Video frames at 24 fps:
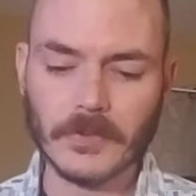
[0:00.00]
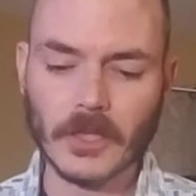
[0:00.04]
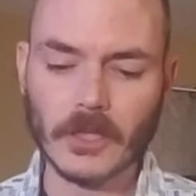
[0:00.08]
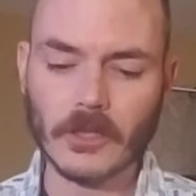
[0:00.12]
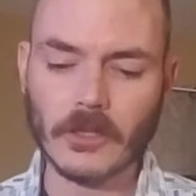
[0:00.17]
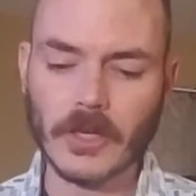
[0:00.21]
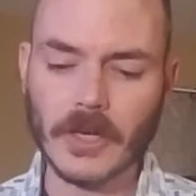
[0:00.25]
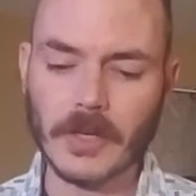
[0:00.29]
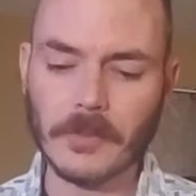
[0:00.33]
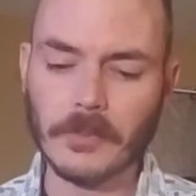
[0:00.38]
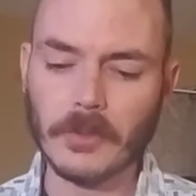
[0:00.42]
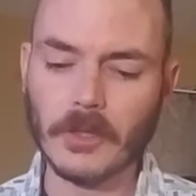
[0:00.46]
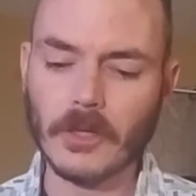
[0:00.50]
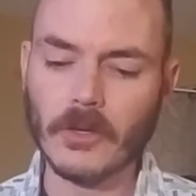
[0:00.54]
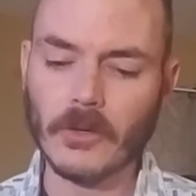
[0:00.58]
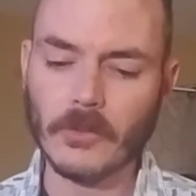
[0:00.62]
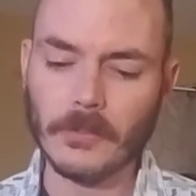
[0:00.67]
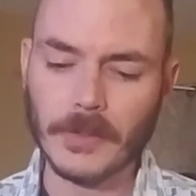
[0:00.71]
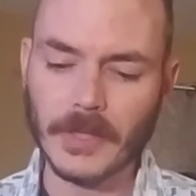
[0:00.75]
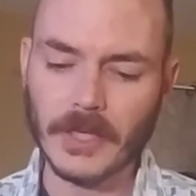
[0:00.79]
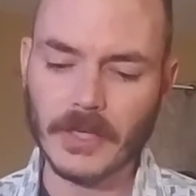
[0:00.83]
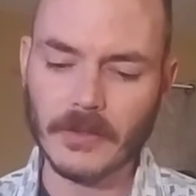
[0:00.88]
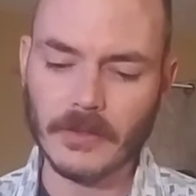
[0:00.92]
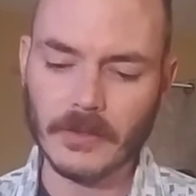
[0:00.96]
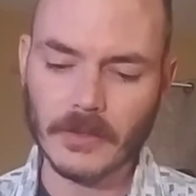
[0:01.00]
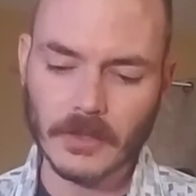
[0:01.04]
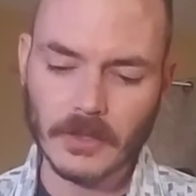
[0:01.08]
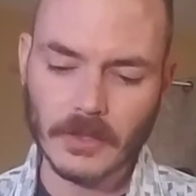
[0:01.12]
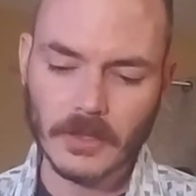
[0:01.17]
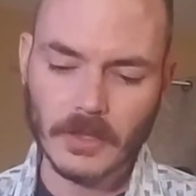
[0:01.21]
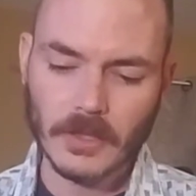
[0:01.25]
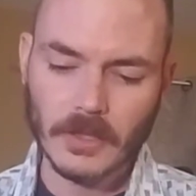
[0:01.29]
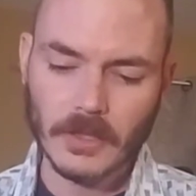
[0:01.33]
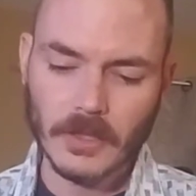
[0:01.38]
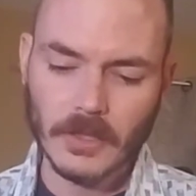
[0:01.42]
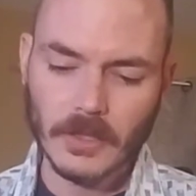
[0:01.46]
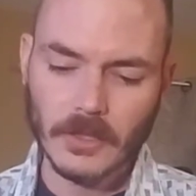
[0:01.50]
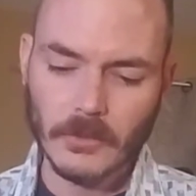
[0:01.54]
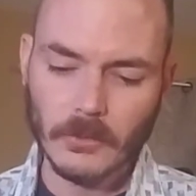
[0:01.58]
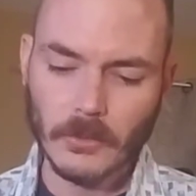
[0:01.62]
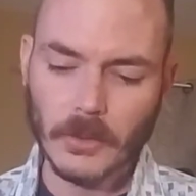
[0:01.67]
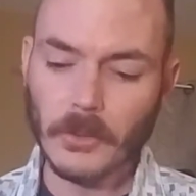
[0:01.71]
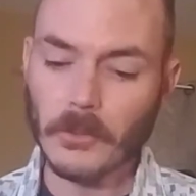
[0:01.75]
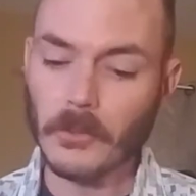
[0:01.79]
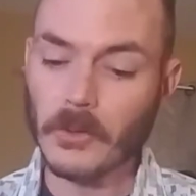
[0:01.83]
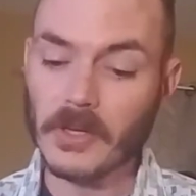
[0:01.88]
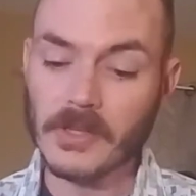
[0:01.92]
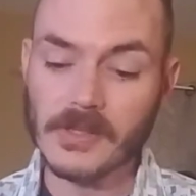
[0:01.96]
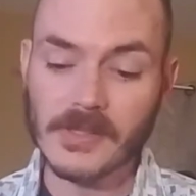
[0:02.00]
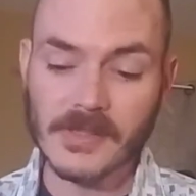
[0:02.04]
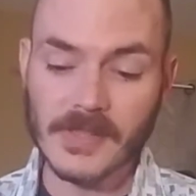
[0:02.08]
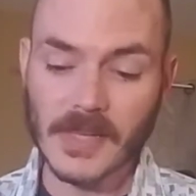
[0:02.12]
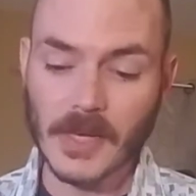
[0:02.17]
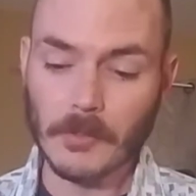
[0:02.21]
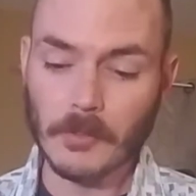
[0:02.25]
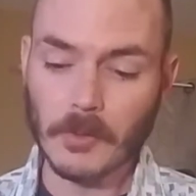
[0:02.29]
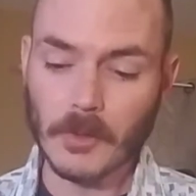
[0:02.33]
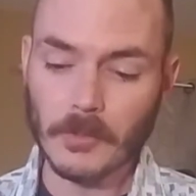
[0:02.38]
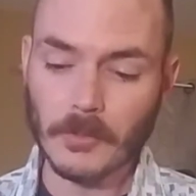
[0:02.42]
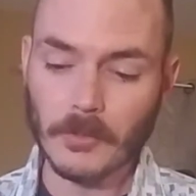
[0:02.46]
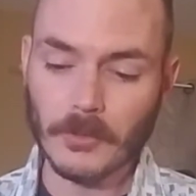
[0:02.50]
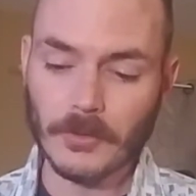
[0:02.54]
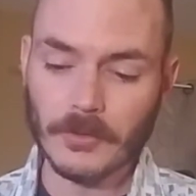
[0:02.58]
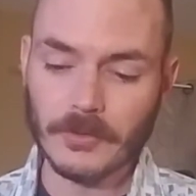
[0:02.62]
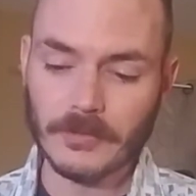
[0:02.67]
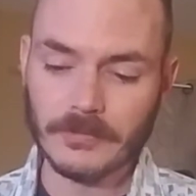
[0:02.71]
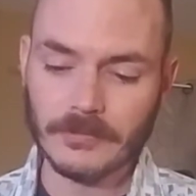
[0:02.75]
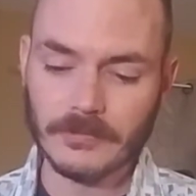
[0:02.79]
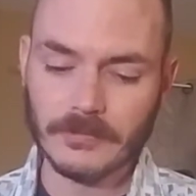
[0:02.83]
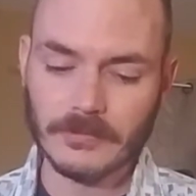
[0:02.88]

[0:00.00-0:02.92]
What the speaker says: a grade below me. We were inseparable.